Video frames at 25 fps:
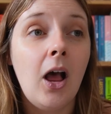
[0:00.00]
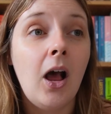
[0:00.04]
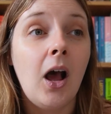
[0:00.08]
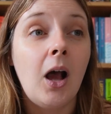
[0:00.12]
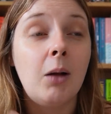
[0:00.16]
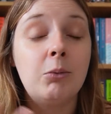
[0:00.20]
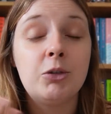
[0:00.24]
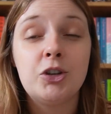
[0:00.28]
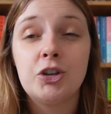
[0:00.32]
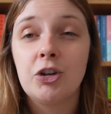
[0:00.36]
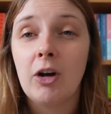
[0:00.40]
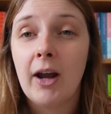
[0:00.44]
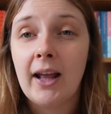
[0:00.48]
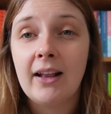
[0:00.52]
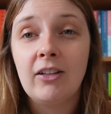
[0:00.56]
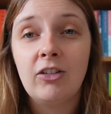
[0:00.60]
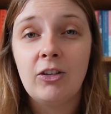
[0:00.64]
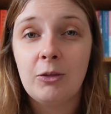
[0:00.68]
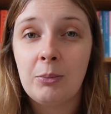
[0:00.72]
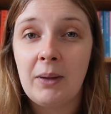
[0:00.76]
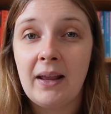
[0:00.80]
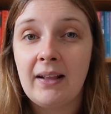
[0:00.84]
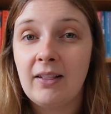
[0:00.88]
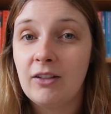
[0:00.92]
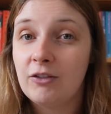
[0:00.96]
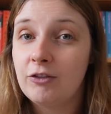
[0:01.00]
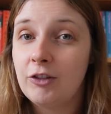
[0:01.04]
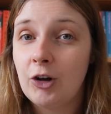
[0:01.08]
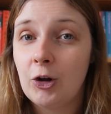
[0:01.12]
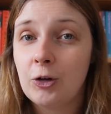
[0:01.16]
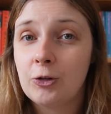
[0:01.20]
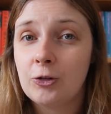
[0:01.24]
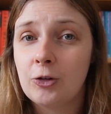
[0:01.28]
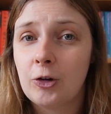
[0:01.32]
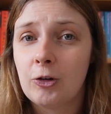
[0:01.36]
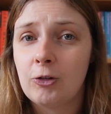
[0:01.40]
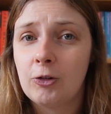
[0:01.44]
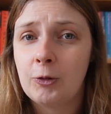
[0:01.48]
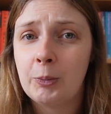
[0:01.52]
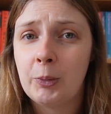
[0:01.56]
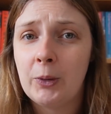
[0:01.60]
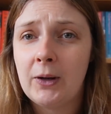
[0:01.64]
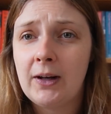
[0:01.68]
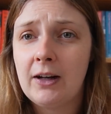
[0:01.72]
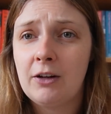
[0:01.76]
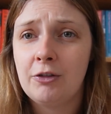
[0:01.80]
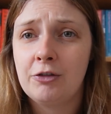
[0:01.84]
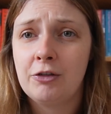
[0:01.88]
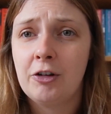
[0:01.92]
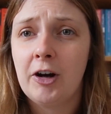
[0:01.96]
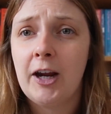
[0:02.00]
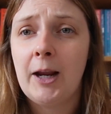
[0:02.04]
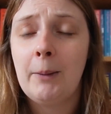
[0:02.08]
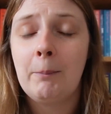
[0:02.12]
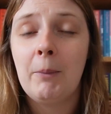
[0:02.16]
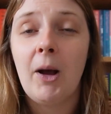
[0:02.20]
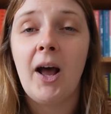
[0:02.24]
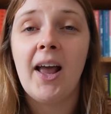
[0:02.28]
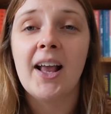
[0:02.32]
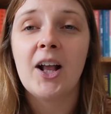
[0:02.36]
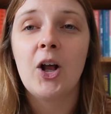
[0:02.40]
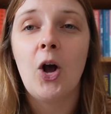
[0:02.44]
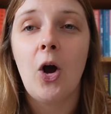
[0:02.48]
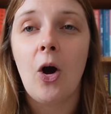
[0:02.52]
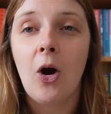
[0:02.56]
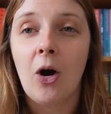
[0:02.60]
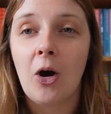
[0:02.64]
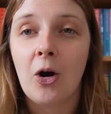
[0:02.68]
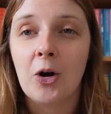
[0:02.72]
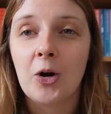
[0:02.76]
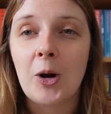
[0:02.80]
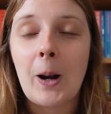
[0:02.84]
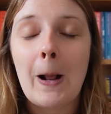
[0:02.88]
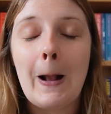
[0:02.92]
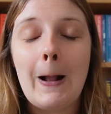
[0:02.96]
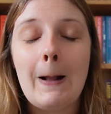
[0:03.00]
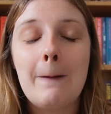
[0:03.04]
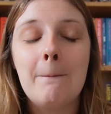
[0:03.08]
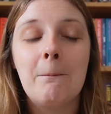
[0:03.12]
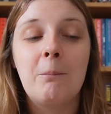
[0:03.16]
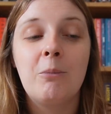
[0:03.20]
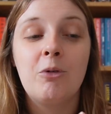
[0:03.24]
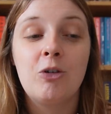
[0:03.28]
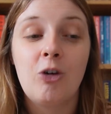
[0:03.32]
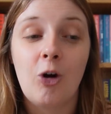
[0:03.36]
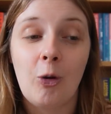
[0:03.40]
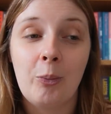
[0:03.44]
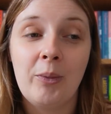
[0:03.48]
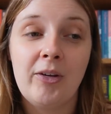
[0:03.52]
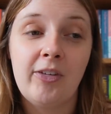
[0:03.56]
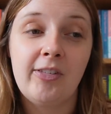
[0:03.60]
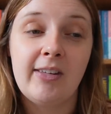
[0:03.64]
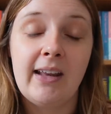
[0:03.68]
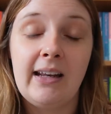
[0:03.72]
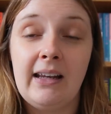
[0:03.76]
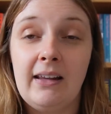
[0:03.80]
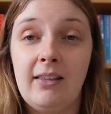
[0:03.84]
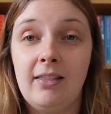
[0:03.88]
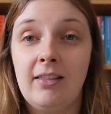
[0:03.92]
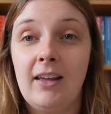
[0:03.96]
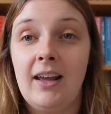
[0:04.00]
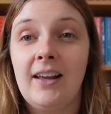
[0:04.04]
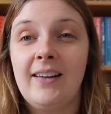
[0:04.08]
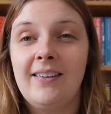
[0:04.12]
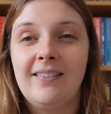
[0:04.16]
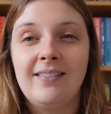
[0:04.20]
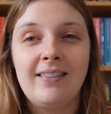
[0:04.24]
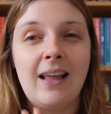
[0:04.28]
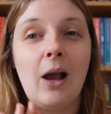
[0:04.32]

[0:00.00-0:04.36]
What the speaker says: I'm trying to make the vlogs spoiler-free, but I can't promise anything.